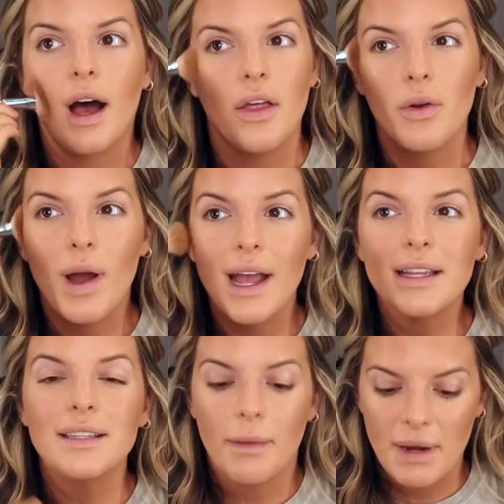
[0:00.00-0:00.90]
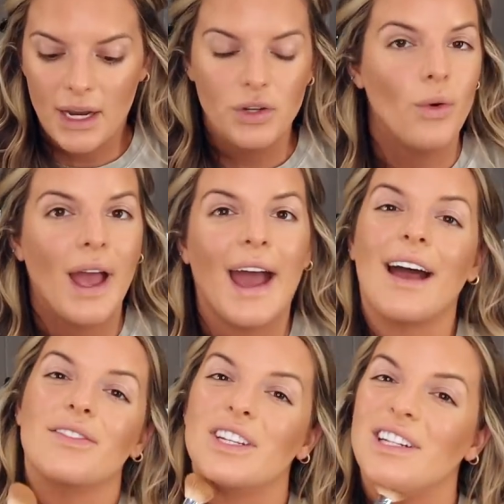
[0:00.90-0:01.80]
Otherwise, I mean, I don't
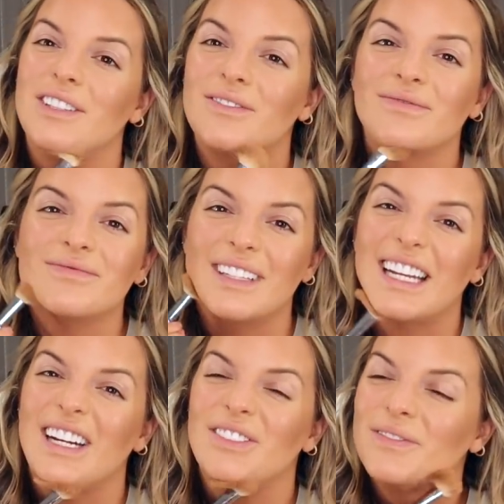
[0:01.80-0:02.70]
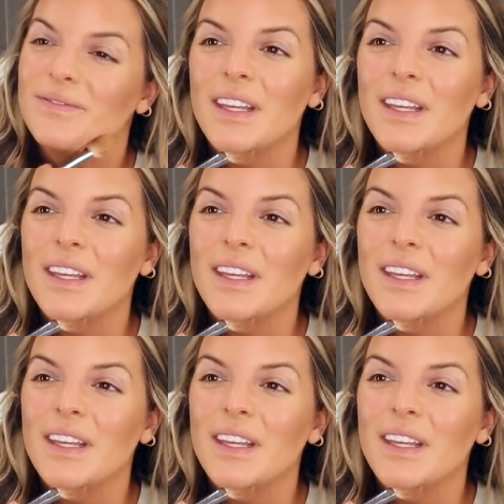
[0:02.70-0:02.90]
have to, you know?